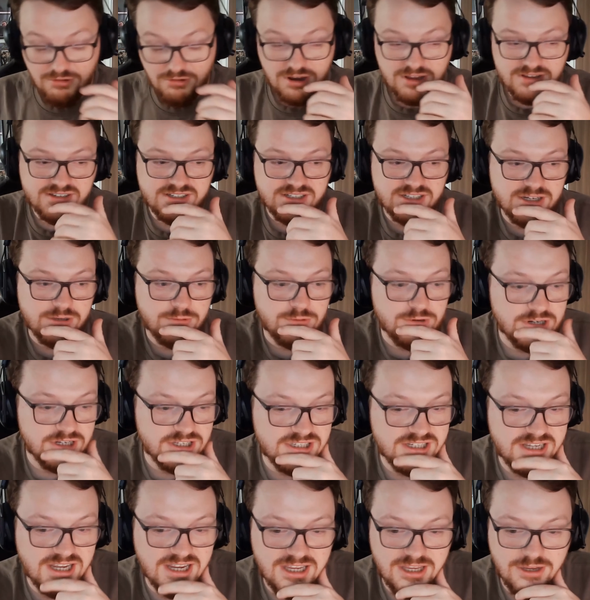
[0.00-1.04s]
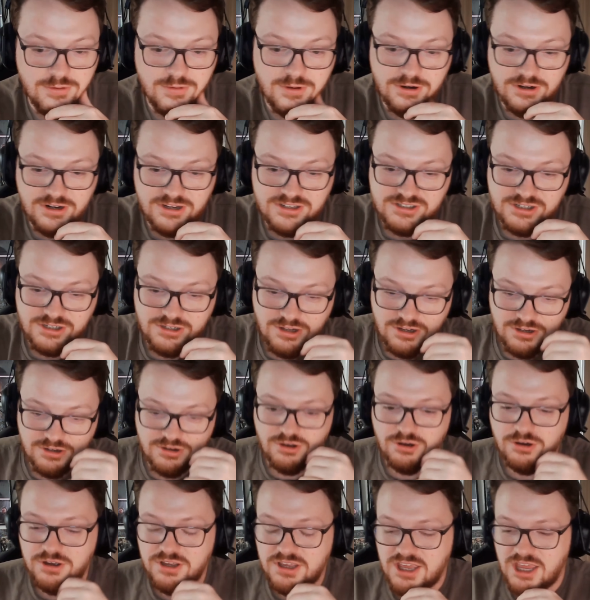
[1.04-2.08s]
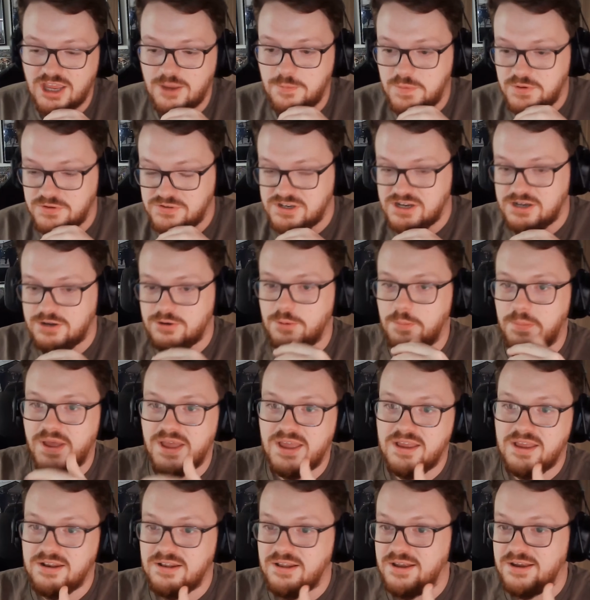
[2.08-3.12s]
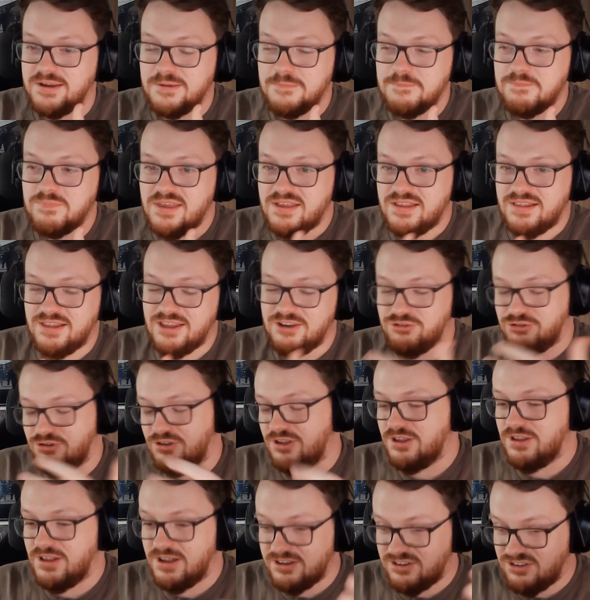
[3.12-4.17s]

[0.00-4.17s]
reasons I wanted to get you on is a lot of koi keepers now are paying like literally like